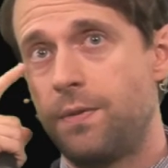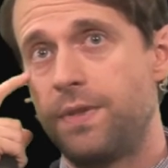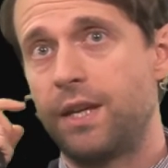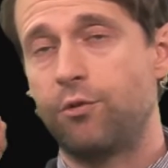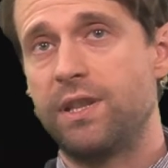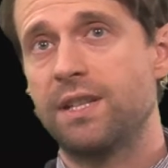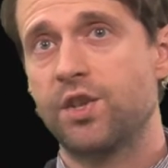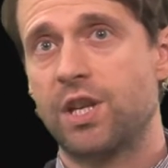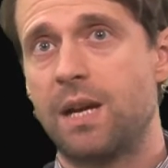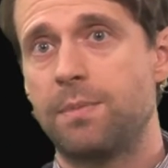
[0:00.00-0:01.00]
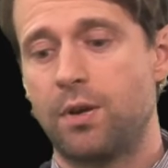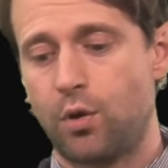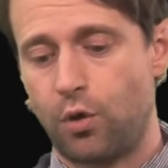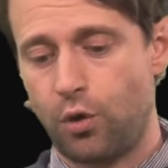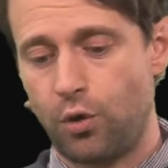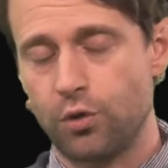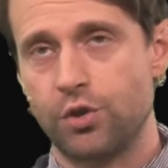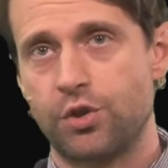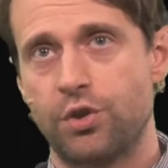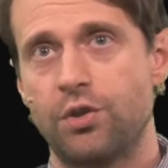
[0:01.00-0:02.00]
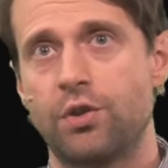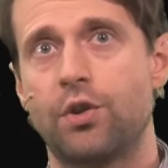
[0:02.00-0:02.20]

The gradient SHAP also